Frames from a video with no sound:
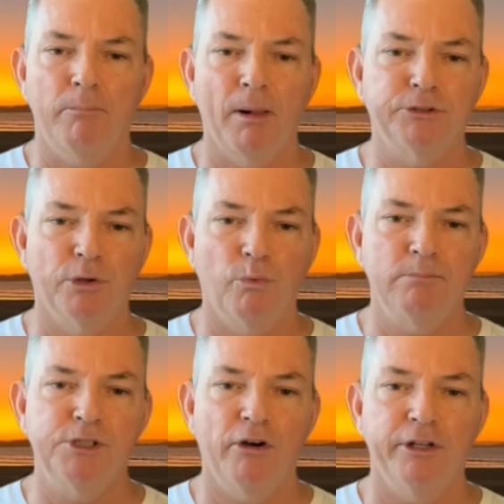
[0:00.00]
I publish a
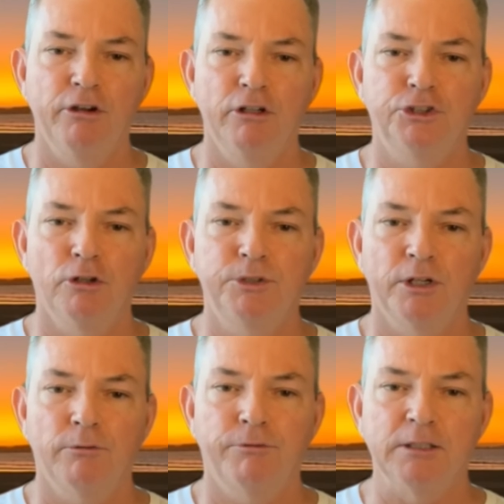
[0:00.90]
website, YouTube
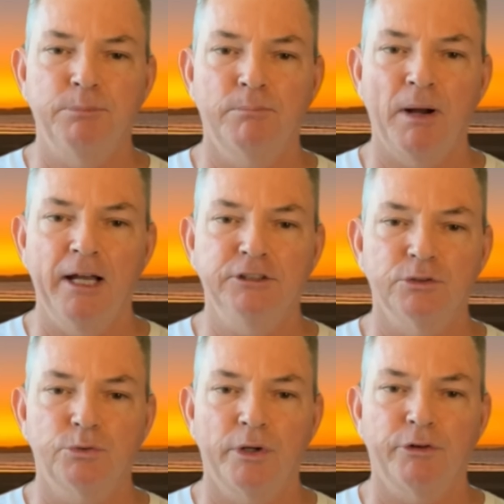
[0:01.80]
channel, Facebook page
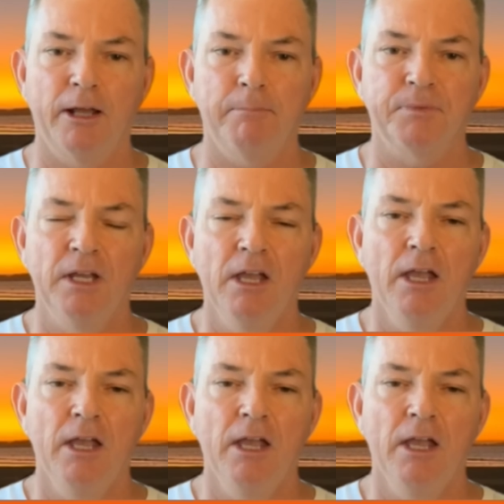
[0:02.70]
and Twitter account,